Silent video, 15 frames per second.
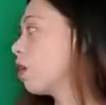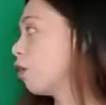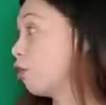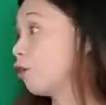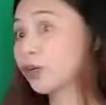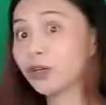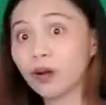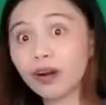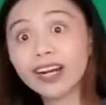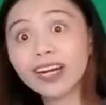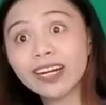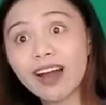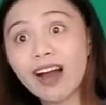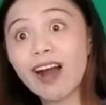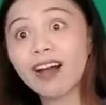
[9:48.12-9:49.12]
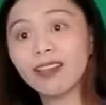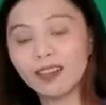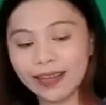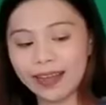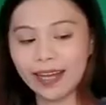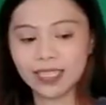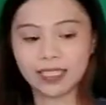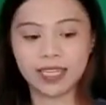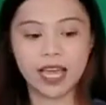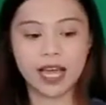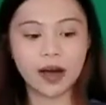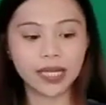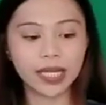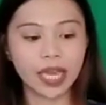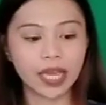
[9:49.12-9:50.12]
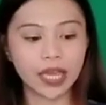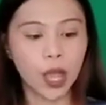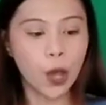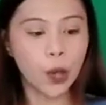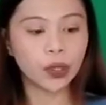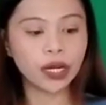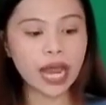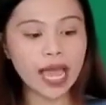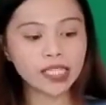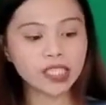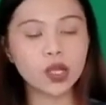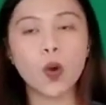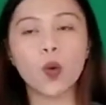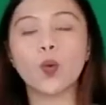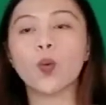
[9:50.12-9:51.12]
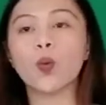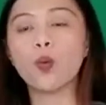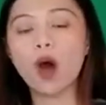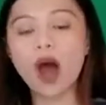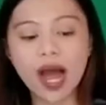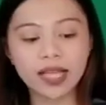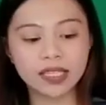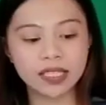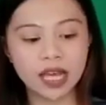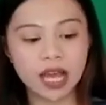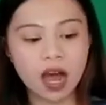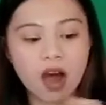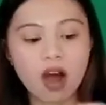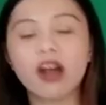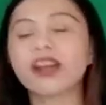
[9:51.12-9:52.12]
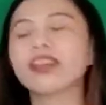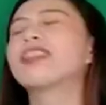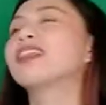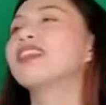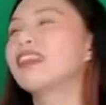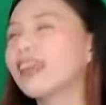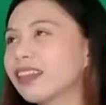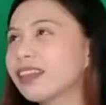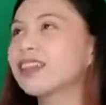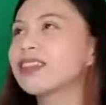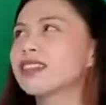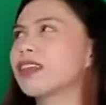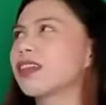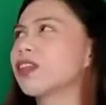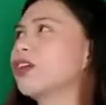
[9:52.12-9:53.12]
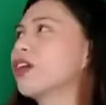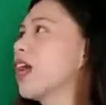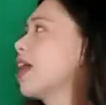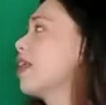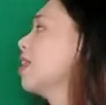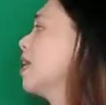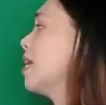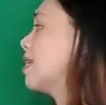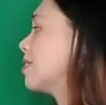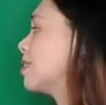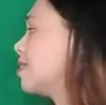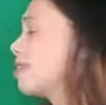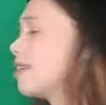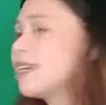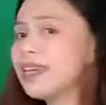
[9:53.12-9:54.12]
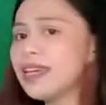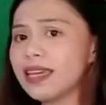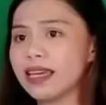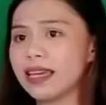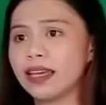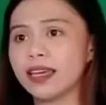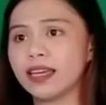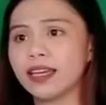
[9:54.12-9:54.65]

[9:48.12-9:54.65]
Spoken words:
There are a lot. Okay, next, what are the letters that you can see?